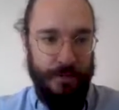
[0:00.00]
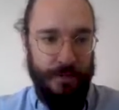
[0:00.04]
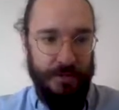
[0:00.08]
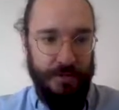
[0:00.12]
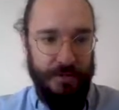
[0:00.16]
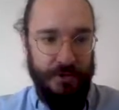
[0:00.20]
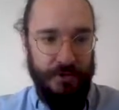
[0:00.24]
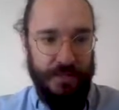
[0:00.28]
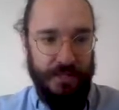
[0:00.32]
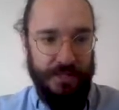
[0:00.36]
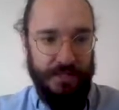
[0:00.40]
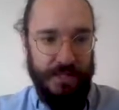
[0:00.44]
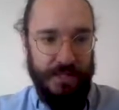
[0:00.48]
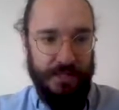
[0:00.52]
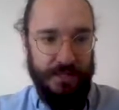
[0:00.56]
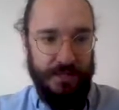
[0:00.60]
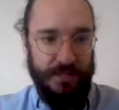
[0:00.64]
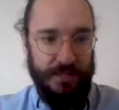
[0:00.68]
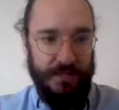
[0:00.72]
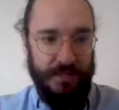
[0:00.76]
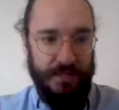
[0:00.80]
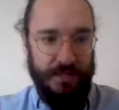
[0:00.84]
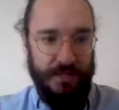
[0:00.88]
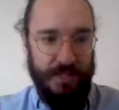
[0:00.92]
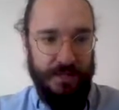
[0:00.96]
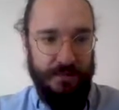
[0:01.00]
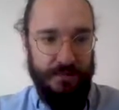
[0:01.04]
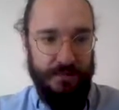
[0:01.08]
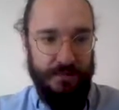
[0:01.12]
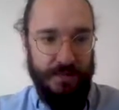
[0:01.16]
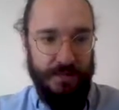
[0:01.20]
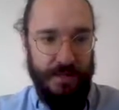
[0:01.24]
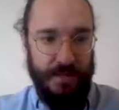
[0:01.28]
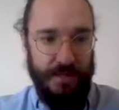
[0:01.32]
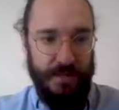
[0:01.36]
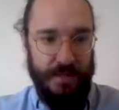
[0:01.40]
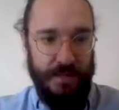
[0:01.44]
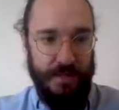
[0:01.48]
transaction itself.
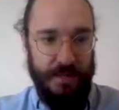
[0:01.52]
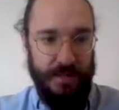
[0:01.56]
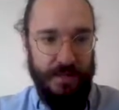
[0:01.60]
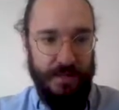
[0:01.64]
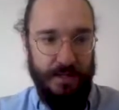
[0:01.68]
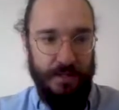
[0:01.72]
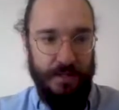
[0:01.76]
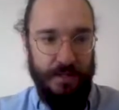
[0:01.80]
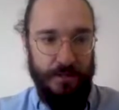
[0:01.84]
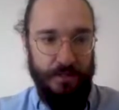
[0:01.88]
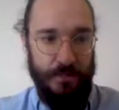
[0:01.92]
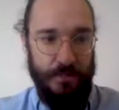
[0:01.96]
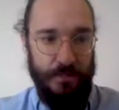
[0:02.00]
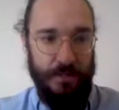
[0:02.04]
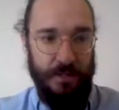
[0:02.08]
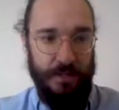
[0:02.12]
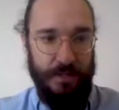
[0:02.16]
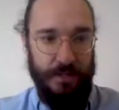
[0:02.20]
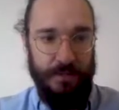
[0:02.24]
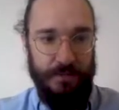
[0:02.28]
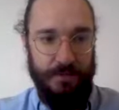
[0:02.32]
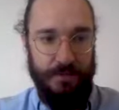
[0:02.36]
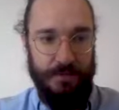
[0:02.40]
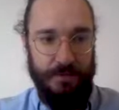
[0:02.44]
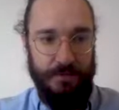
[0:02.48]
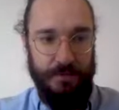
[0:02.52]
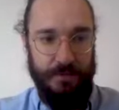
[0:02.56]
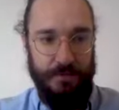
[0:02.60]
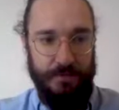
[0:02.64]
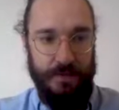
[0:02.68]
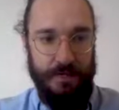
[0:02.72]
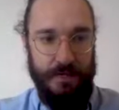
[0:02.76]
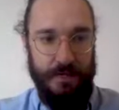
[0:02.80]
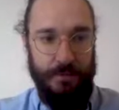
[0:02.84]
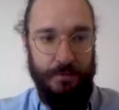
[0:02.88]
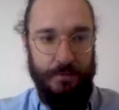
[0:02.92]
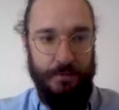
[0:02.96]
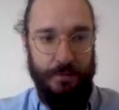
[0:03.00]
And then we're going to do something
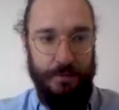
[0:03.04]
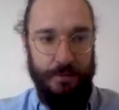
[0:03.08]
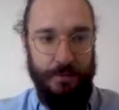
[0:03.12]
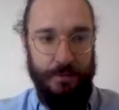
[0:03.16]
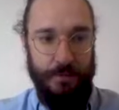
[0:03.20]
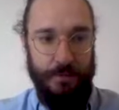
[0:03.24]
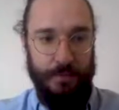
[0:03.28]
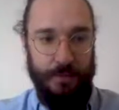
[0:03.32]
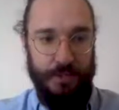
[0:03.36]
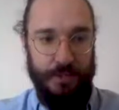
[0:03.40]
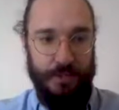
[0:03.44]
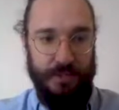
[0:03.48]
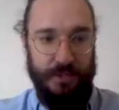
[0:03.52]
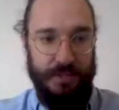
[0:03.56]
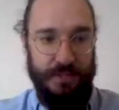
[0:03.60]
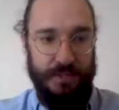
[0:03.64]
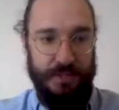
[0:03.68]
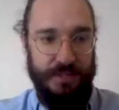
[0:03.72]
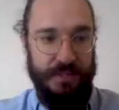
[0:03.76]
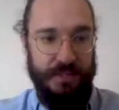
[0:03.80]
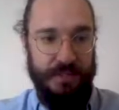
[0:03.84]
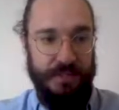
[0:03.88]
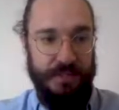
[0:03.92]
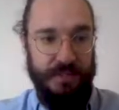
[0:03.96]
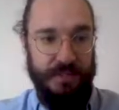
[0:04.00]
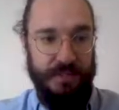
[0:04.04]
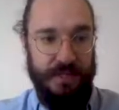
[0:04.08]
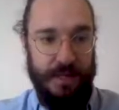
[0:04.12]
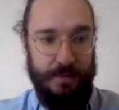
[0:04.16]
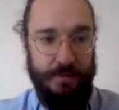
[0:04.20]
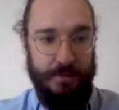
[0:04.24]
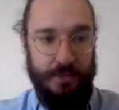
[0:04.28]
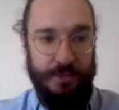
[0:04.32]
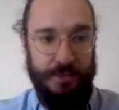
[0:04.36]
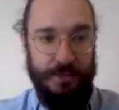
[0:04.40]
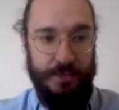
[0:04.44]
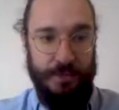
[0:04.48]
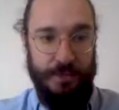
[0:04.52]
very important, which is
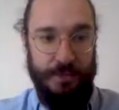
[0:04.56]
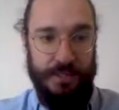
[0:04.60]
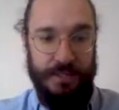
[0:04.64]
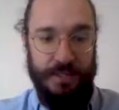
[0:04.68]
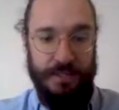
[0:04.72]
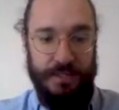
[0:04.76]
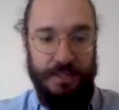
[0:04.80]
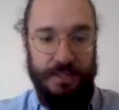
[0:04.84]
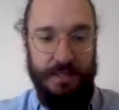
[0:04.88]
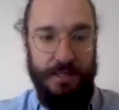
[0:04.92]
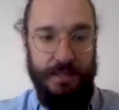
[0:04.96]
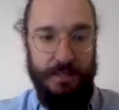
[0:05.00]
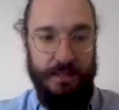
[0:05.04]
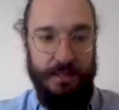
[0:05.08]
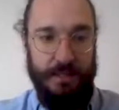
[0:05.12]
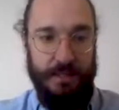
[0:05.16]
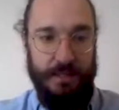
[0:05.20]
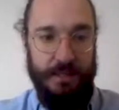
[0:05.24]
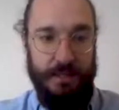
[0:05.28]
establish a trust line